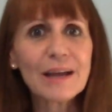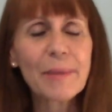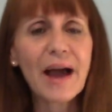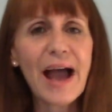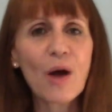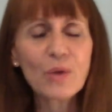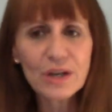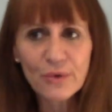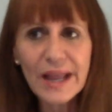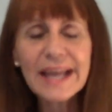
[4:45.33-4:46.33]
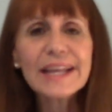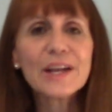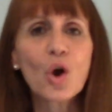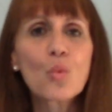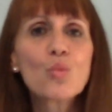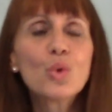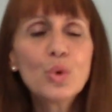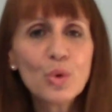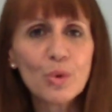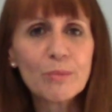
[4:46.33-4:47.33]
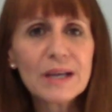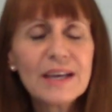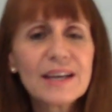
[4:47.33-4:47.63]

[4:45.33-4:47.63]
about how we create in our womb,